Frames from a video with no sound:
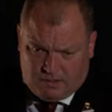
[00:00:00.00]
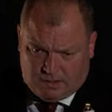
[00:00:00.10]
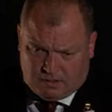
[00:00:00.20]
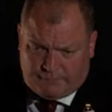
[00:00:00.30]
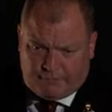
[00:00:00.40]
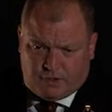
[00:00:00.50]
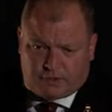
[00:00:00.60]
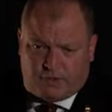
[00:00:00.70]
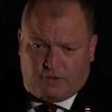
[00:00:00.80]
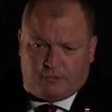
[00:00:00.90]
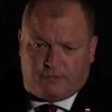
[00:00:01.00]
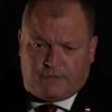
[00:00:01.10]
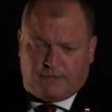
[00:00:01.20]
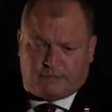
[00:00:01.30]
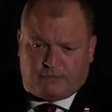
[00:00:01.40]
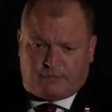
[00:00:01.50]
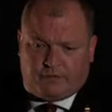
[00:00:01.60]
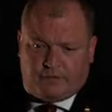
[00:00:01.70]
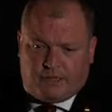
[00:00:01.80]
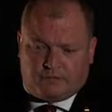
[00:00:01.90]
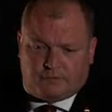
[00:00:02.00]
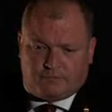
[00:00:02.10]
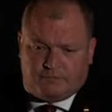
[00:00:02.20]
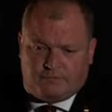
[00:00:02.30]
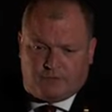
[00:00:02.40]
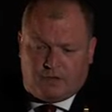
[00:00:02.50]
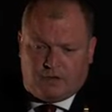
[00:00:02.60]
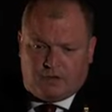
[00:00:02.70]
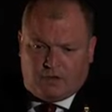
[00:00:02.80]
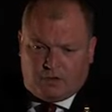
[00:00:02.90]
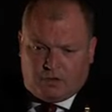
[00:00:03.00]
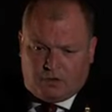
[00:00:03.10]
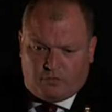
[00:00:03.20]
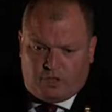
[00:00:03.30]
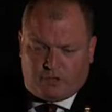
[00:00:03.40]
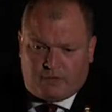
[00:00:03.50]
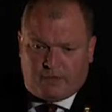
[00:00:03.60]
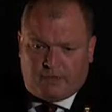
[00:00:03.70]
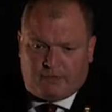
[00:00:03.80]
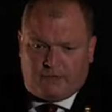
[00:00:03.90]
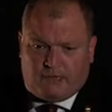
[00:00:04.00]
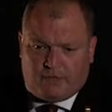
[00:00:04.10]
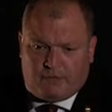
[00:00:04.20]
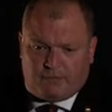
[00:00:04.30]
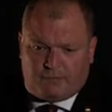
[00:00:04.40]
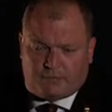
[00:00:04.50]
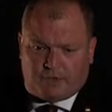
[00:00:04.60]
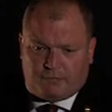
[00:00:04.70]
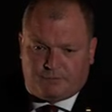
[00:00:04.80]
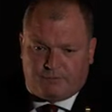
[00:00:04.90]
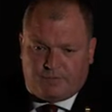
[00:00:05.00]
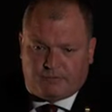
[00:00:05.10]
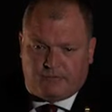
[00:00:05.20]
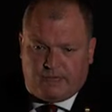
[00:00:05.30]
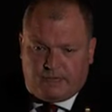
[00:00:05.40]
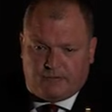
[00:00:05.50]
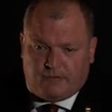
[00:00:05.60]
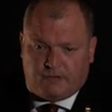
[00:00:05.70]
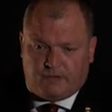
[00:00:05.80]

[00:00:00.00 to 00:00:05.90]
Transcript: I got the first roll, carted it through the house, unrolled it in the back garden. It went from top to virtually the end.